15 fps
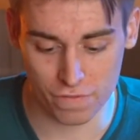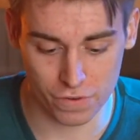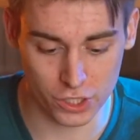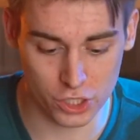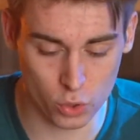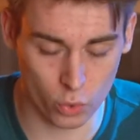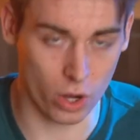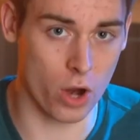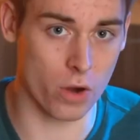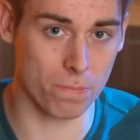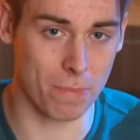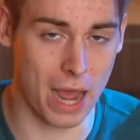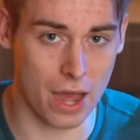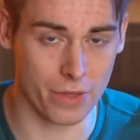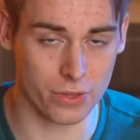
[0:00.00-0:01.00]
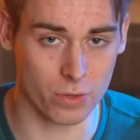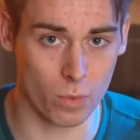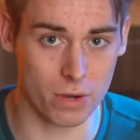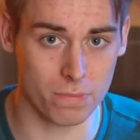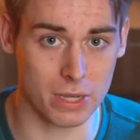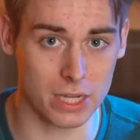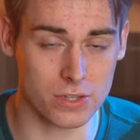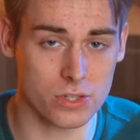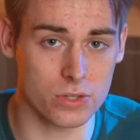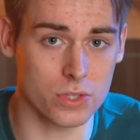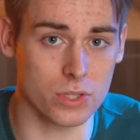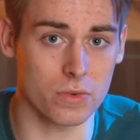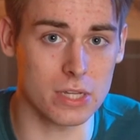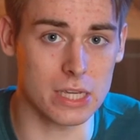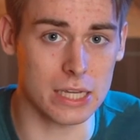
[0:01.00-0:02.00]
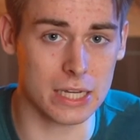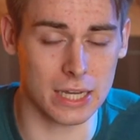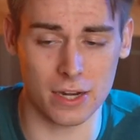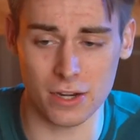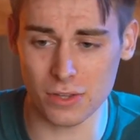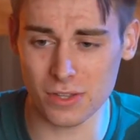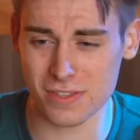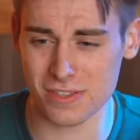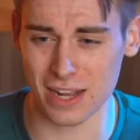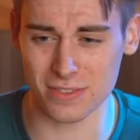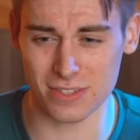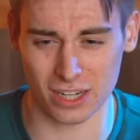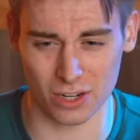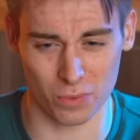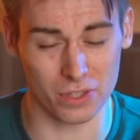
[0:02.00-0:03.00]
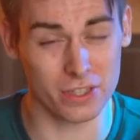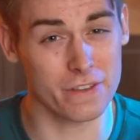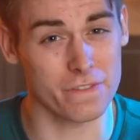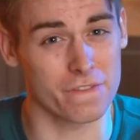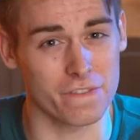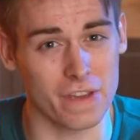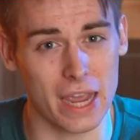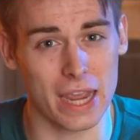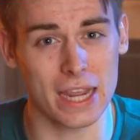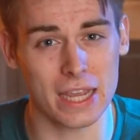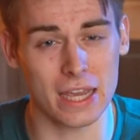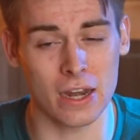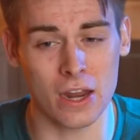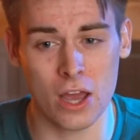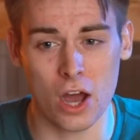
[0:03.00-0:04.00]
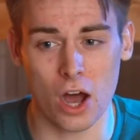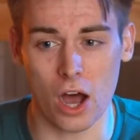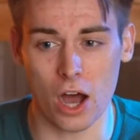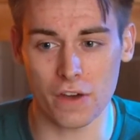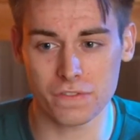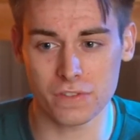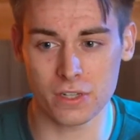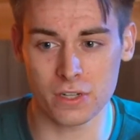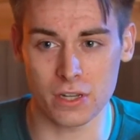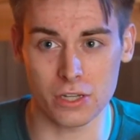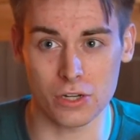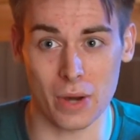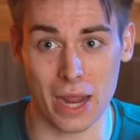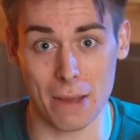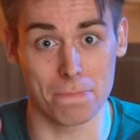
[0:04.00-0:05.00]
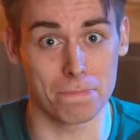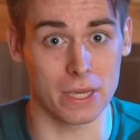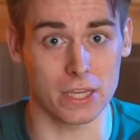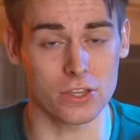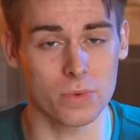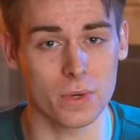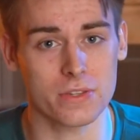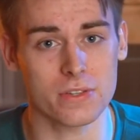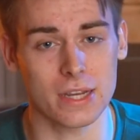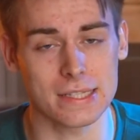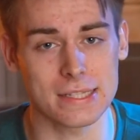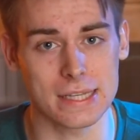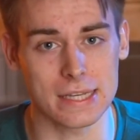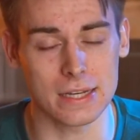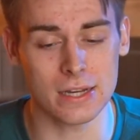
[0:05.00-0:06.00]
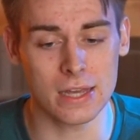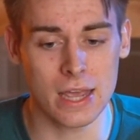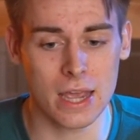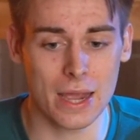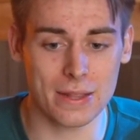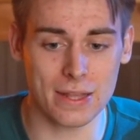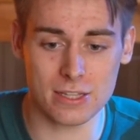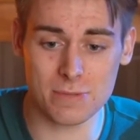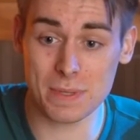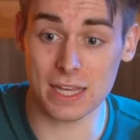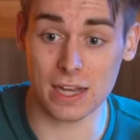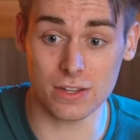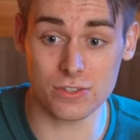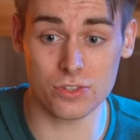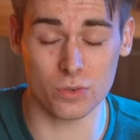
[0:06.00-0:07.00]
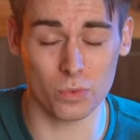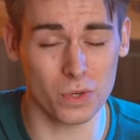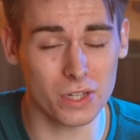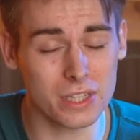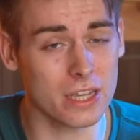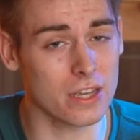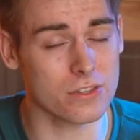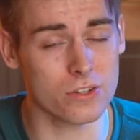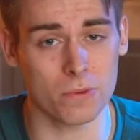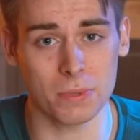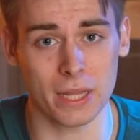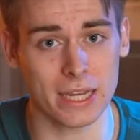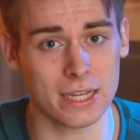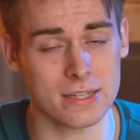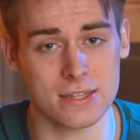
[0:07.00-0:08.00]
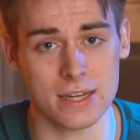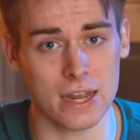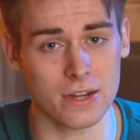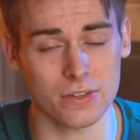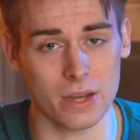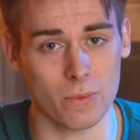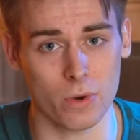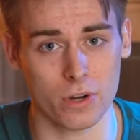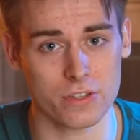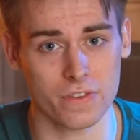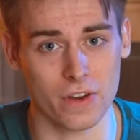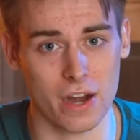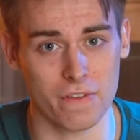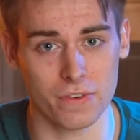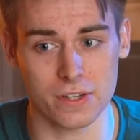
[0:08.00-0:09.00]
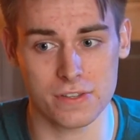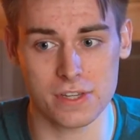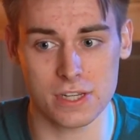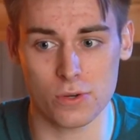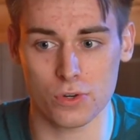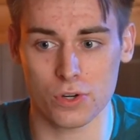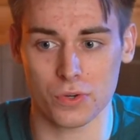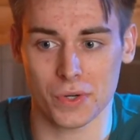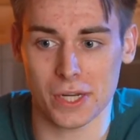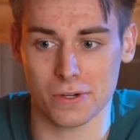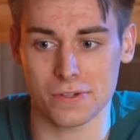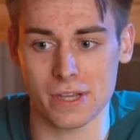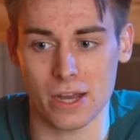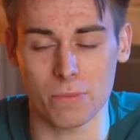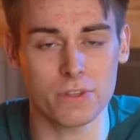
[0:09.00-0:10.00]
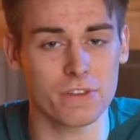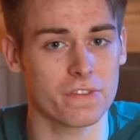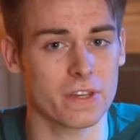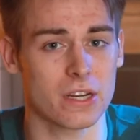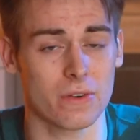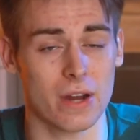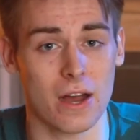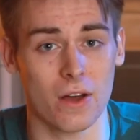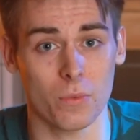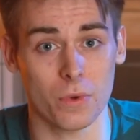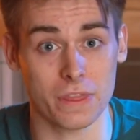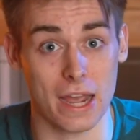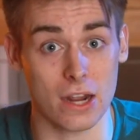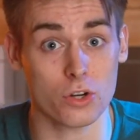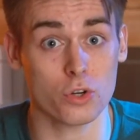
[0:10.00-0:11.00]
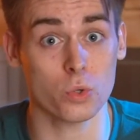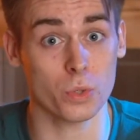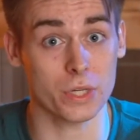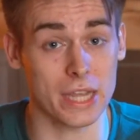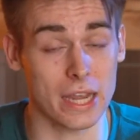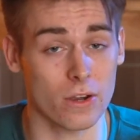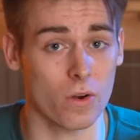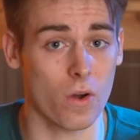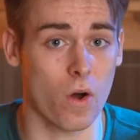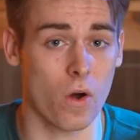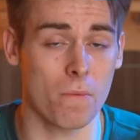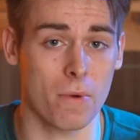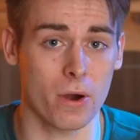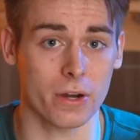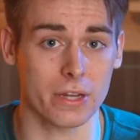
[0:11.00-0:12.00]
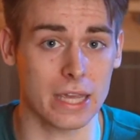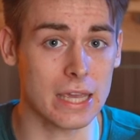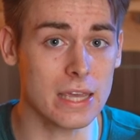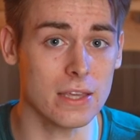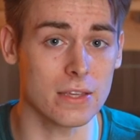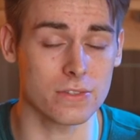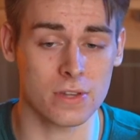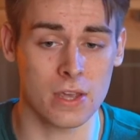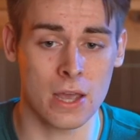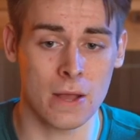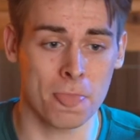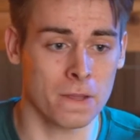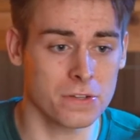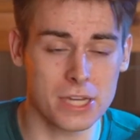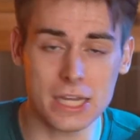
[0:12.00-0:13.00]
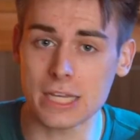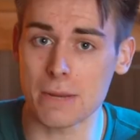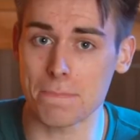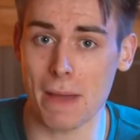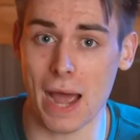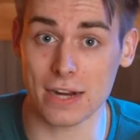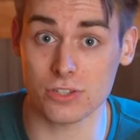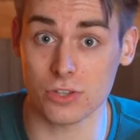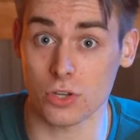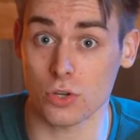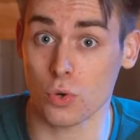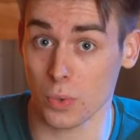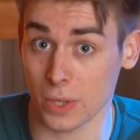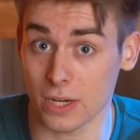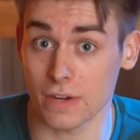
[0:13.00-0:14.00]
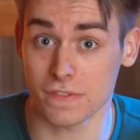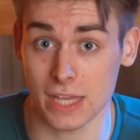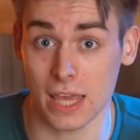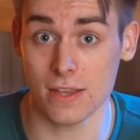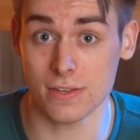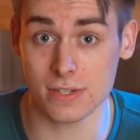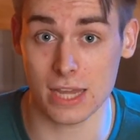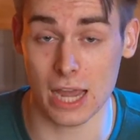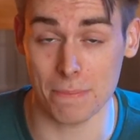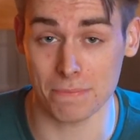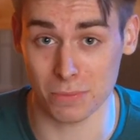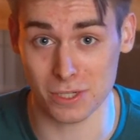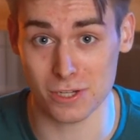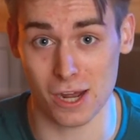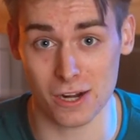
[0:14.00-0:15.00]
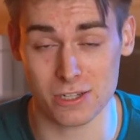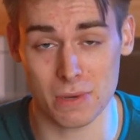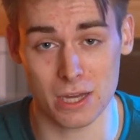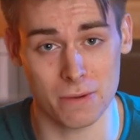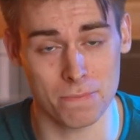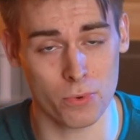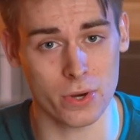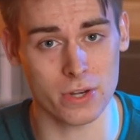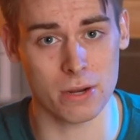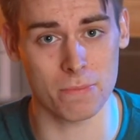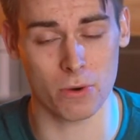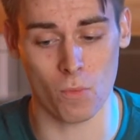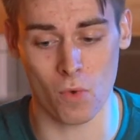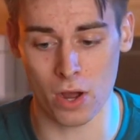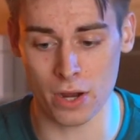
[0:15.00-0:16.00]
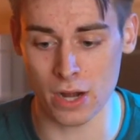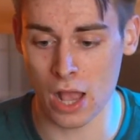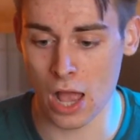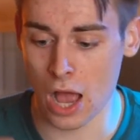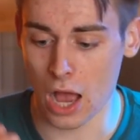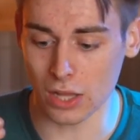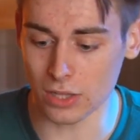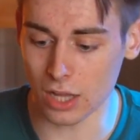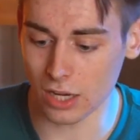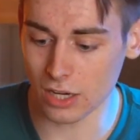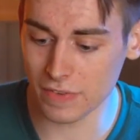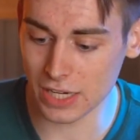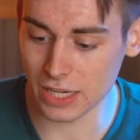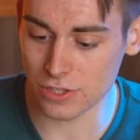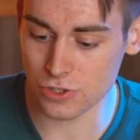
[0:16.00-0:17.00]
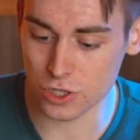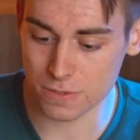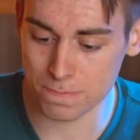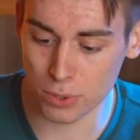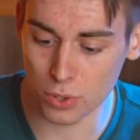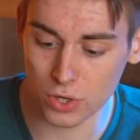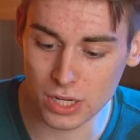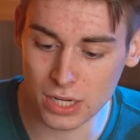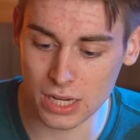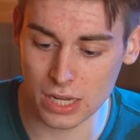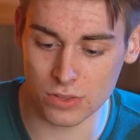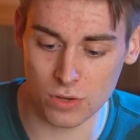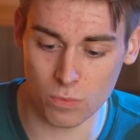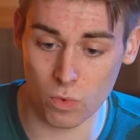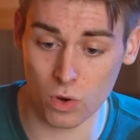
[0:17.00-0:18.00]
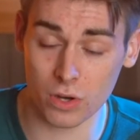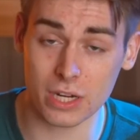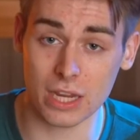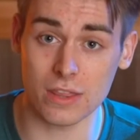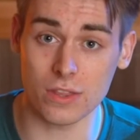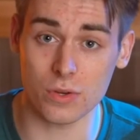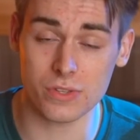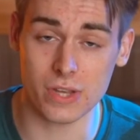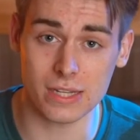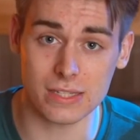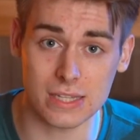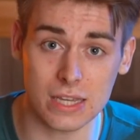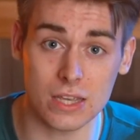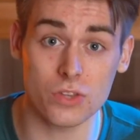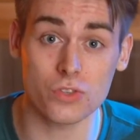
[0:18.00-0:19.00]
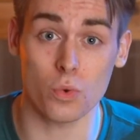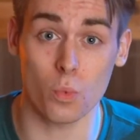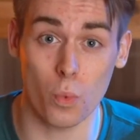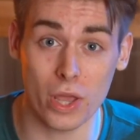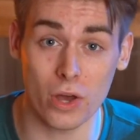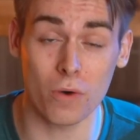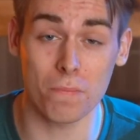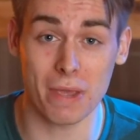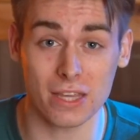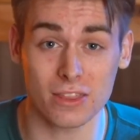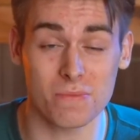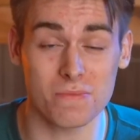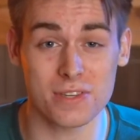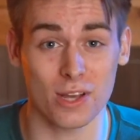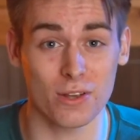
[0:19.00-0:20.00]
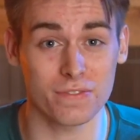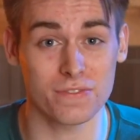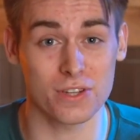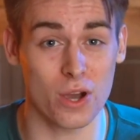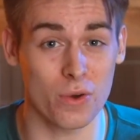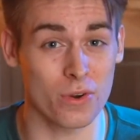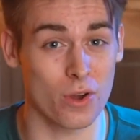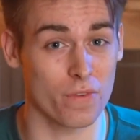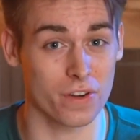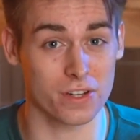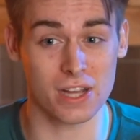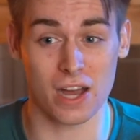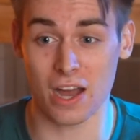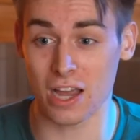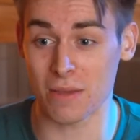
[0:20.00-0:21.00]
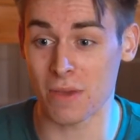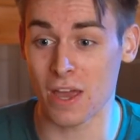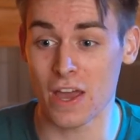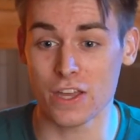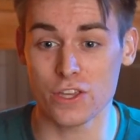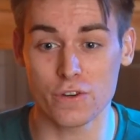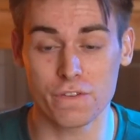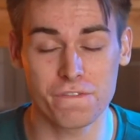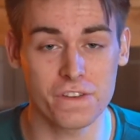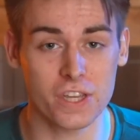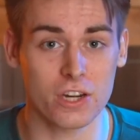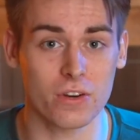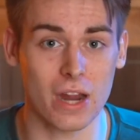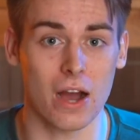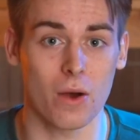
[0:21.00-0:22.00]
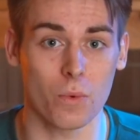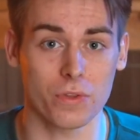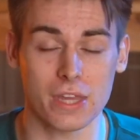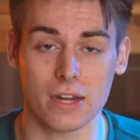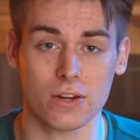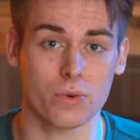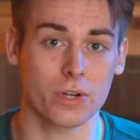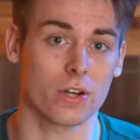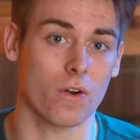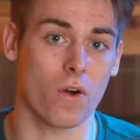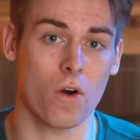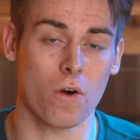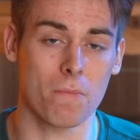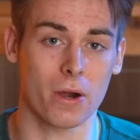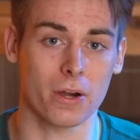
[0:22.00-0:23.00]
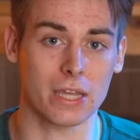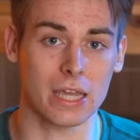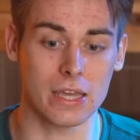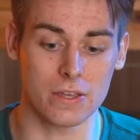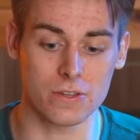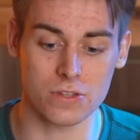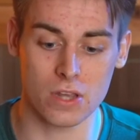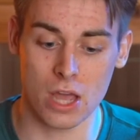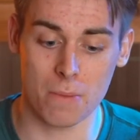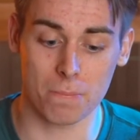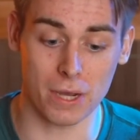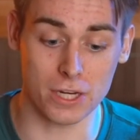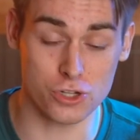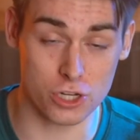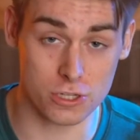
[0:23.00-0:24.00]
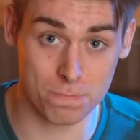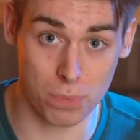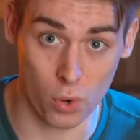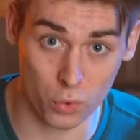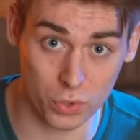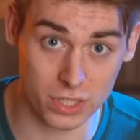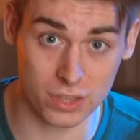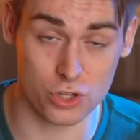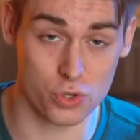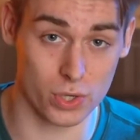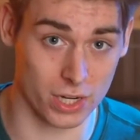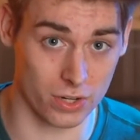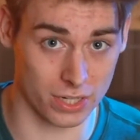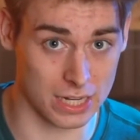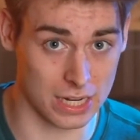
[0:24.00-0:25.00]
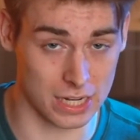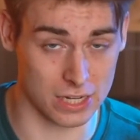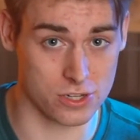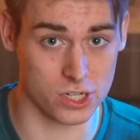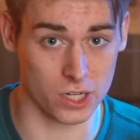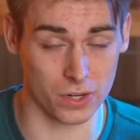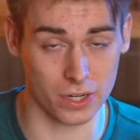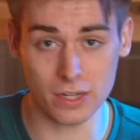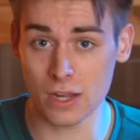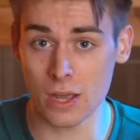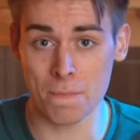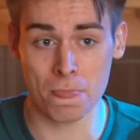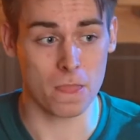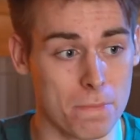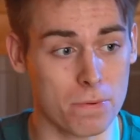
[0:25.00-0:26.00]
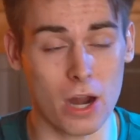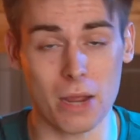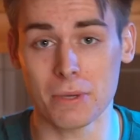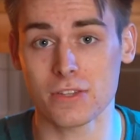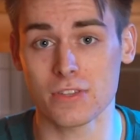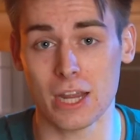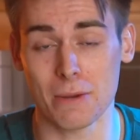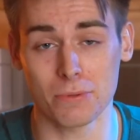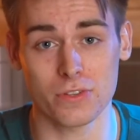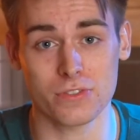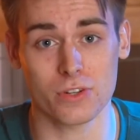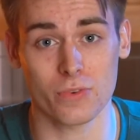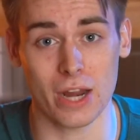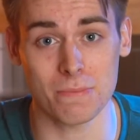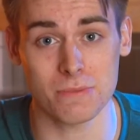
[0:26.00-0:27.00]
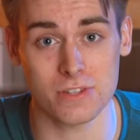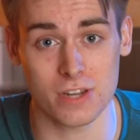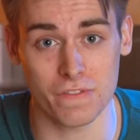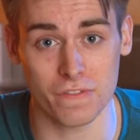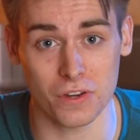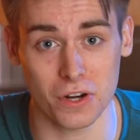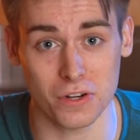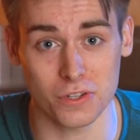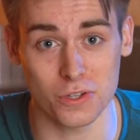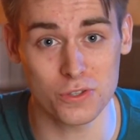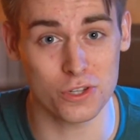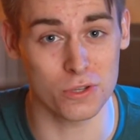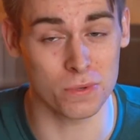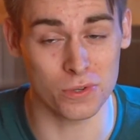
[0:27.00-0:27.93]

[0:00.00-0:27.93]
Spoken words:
for your own path and what makes you unique. And I know this sounds like a really vague and often, you know, ambiguous idea, and that's because there really is no blanket standard that works for every single creator to help you figure out what that creator hallmark is. Taking it back to the creative taste gap that we talked about in point number one, a lot of it is just putting in the work, and those ideas will make themselves known over time. You'll figure out what that creator hallmark is by just pulling the trigger and getting started. A prime example is Graham Stephan on YouTube,